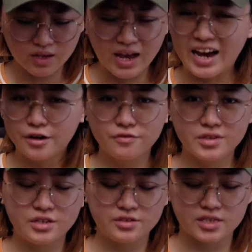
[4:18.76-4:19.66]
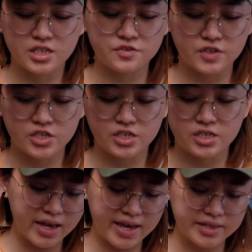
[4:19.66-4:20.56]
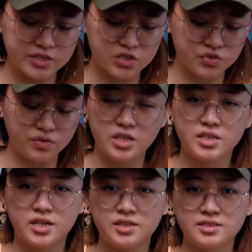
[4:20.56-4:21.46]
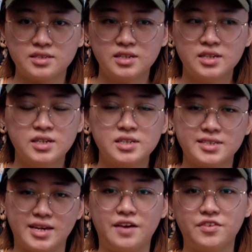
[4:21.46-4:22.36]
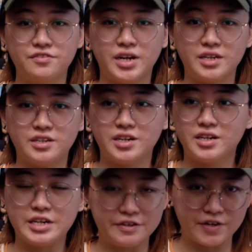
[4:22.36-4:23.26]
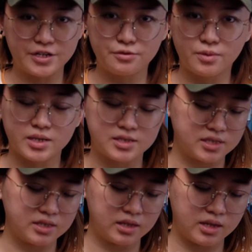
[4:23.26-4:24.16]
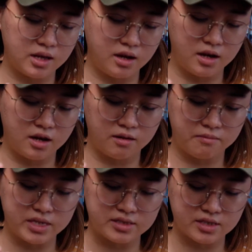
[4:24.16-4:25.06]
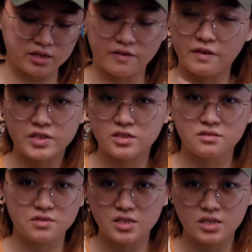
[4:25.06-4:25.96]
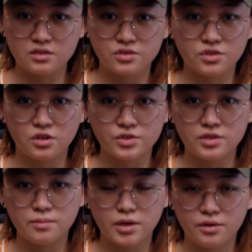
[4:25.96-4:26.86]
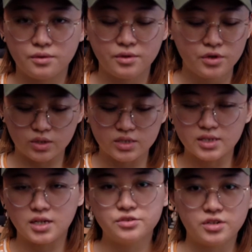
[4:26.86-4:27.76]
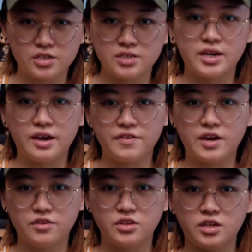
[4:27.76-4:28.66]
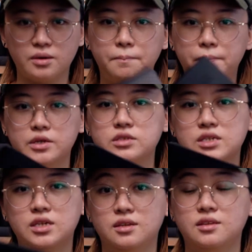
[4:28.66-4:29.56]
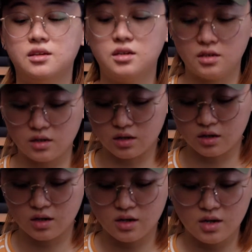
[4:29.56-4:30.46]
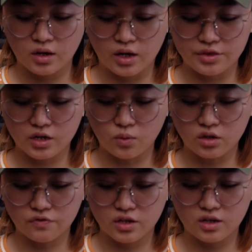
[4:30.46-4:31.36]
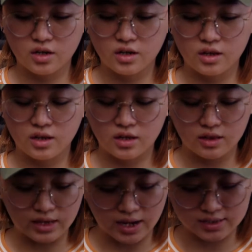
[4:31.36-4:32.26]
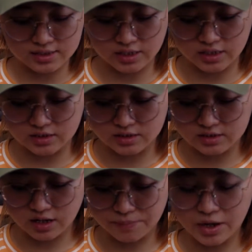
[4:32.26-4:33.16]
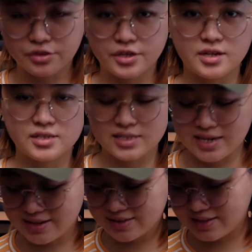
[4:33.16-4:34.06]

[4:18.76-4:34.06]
I don't really use the touch function, and it's just really nice to have it right here if I do want it, instead of having, again, to go into the menu. It's nice to actually have everything built in here. I think one of the last things about this is